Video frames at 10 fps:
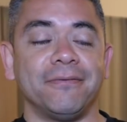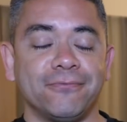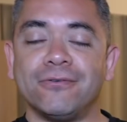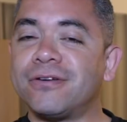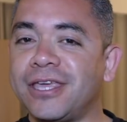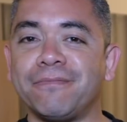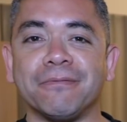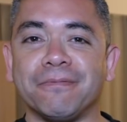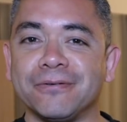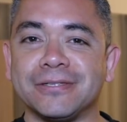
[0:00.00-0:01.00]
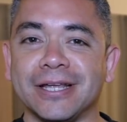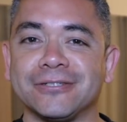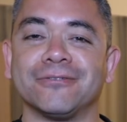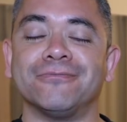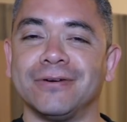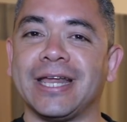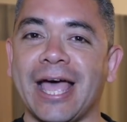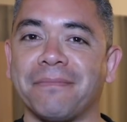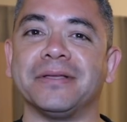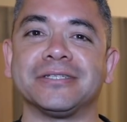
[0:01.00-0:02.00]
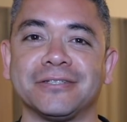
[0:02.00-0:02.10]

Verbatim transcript: We'll keep you posted as to what happens